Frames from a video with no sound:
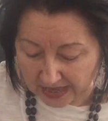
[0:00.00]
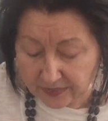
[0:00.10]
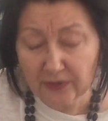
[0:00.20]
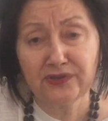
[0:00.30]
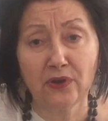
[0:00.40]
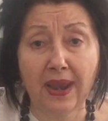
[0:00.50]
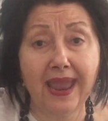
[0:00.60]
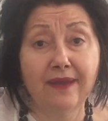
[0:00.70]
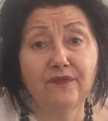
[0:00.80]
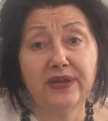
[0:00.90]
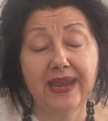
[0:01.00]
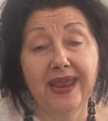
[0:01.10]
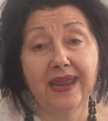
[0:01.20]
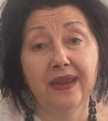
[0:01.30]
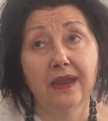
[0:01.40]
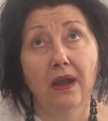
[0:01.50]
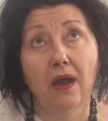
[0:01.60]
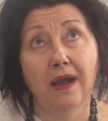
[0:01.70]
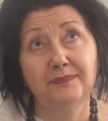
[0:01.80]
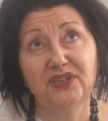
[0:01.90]
Those are everyday
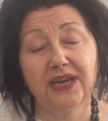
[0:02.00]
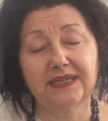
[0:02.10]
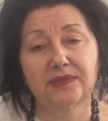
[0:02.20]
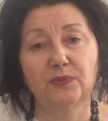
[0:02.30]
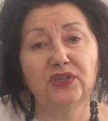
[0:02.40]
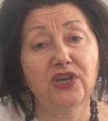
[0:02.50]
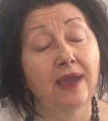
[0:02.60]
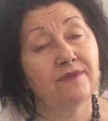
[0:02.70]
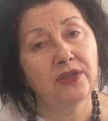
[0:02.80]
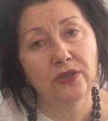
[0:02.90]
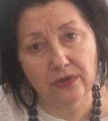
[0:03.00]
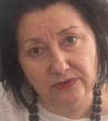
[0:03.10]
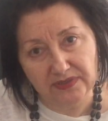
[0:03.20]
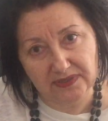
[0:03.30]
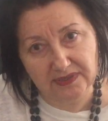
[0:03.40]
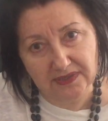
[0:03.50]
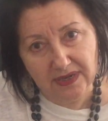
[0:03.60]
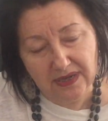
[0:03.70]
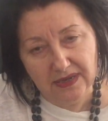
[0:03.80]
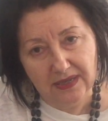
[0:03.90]
objects which have a use,
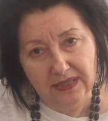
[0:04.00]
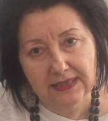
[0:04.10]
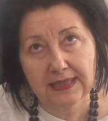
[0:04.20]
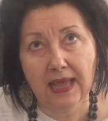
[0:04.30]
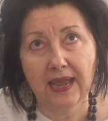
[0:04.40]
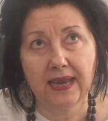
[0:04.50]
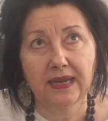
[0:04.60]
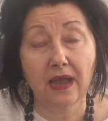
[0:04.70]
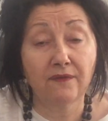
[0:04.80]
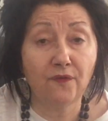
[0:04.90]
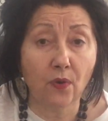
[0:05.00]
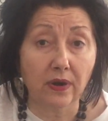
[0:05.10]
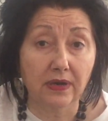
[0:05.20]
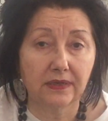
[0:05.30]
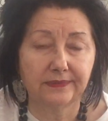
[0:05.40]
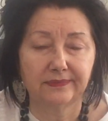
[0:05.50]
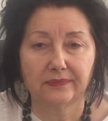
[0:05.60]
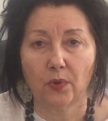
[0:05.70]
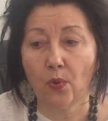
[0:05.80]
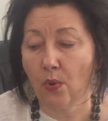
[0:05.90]
like a fork
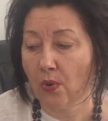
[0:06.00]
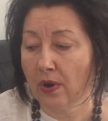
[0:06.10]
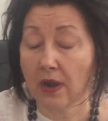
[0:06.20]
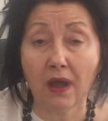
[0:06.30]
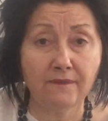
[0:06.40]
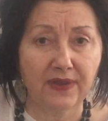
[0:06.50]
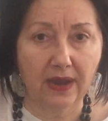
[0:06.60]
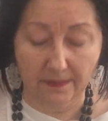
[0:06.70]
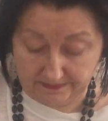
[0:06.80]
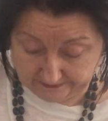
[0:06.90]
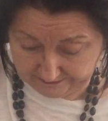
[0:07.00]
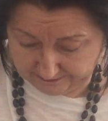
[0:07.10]
or a coffee cup.